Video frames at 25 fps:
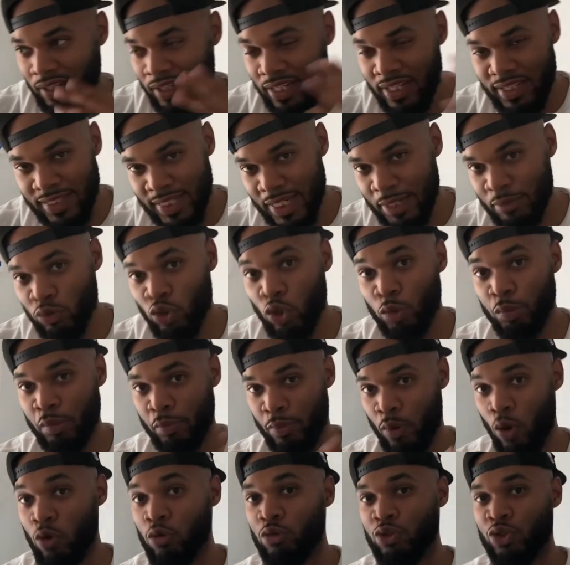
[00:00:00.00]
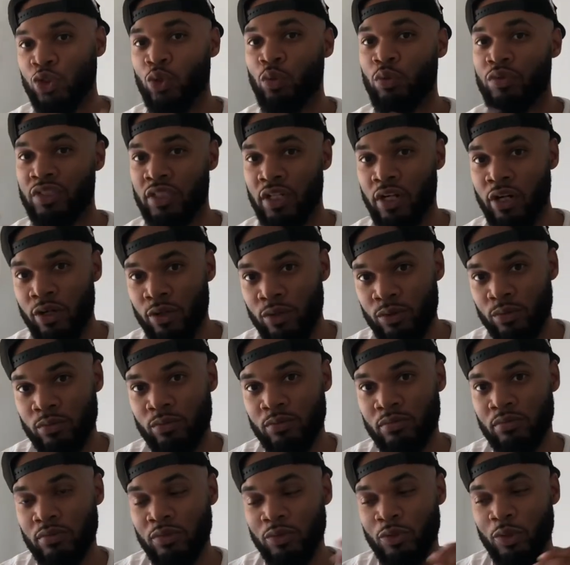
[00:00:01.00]
He said he was gonna propose to his girl,
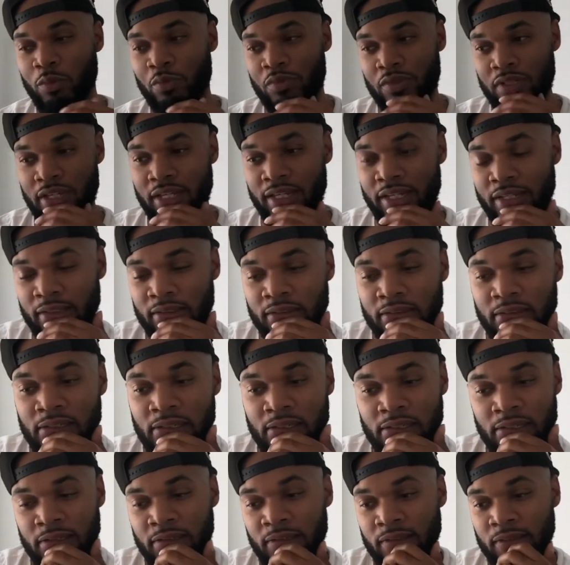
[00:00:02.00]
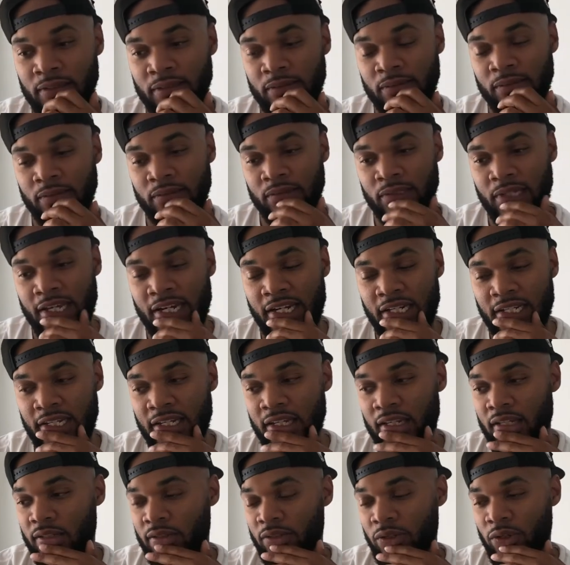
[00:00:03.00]
you know what I'm saying? And he
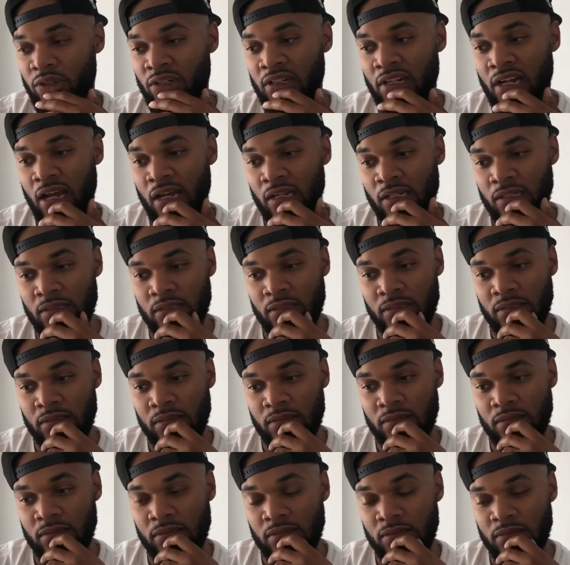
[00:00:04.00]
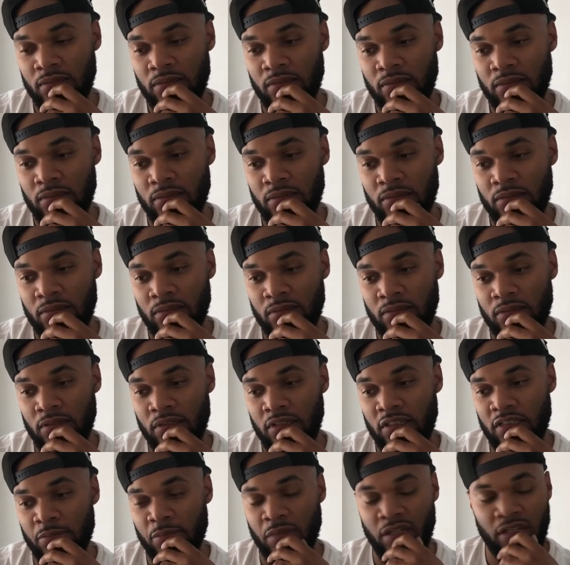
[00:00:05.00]
needed $30.
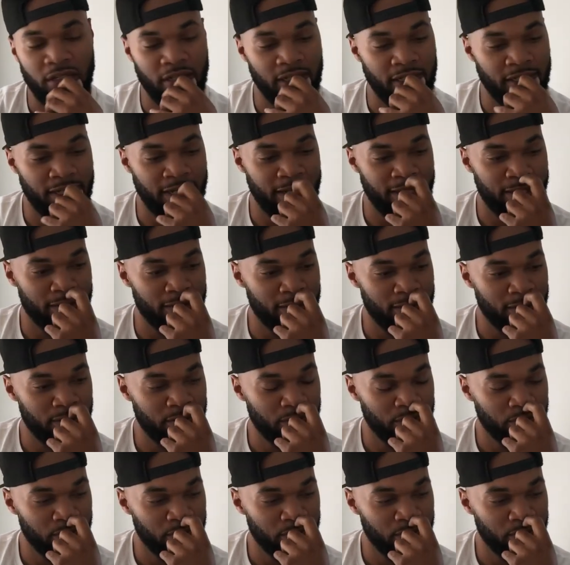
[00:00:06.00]
And his mother had cancer.